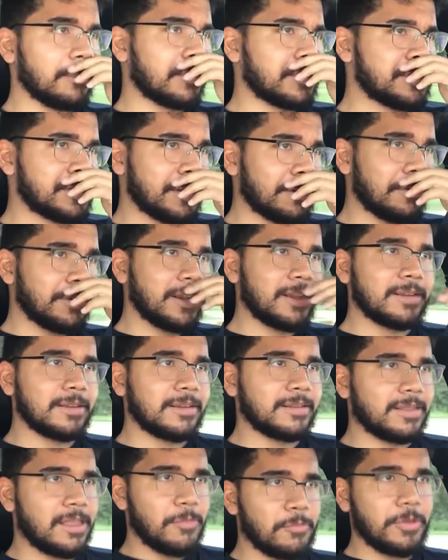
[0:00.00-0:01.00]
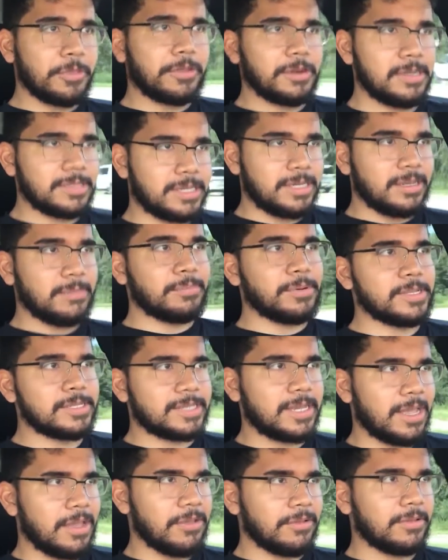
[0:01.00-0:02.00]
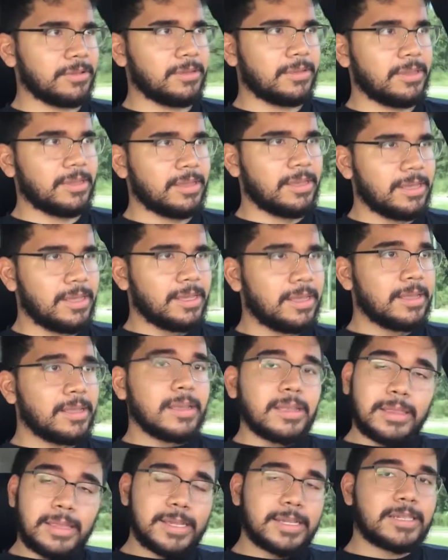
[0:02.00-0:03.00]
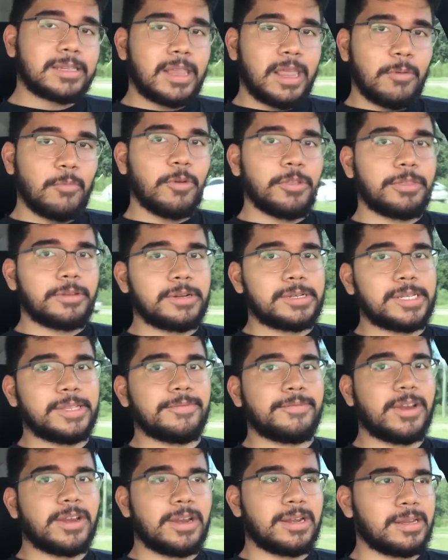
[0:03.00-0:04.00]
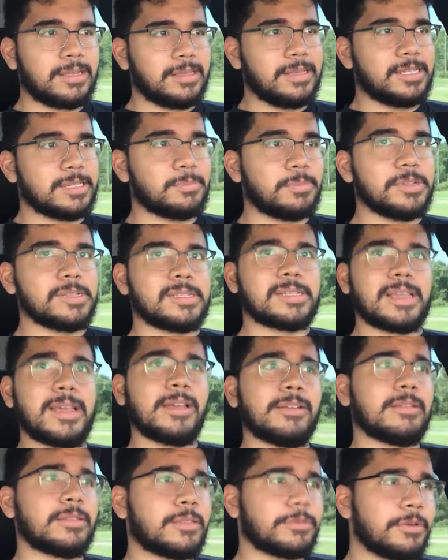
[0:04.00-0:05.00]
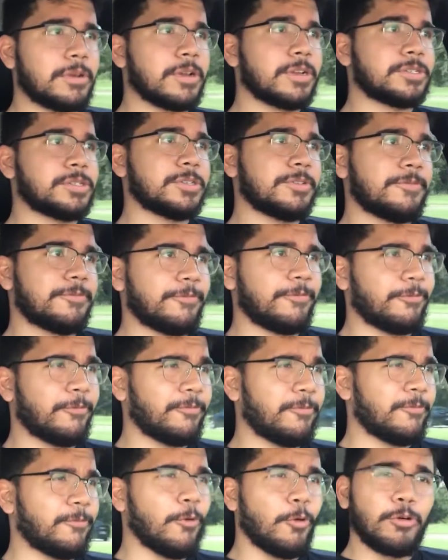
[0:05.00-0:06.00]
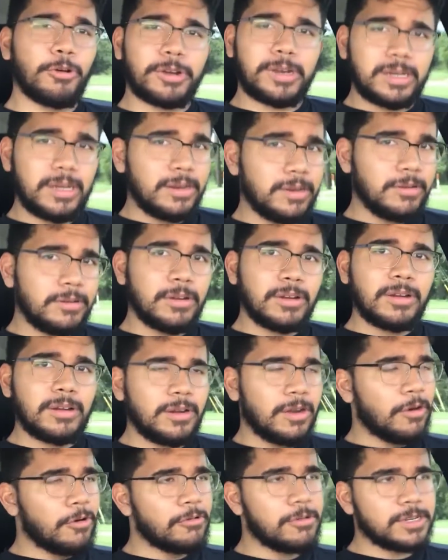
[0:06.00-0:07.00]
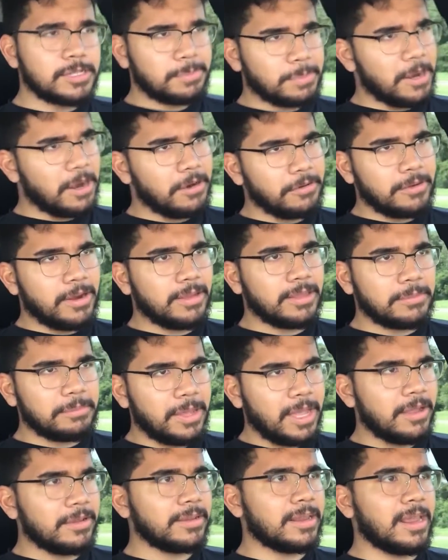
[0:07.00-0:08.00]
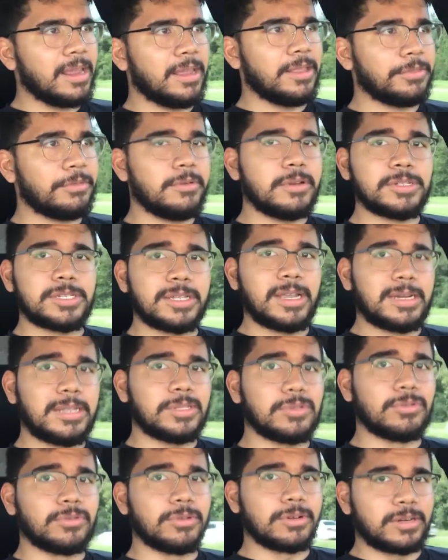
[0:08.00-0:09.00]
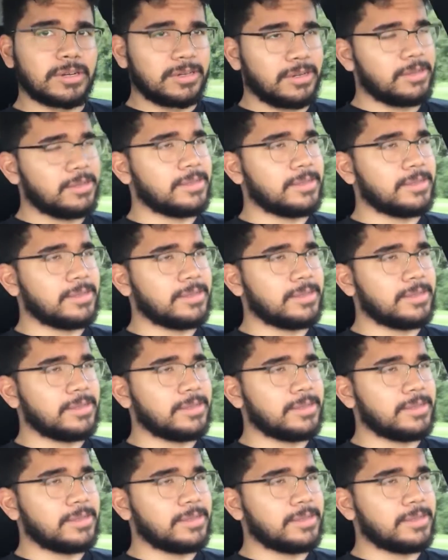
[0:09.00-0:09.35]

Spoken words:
Considering the M113 puts out, this M113 variant at least puts out 340 horsepower roundabout and 390 torque.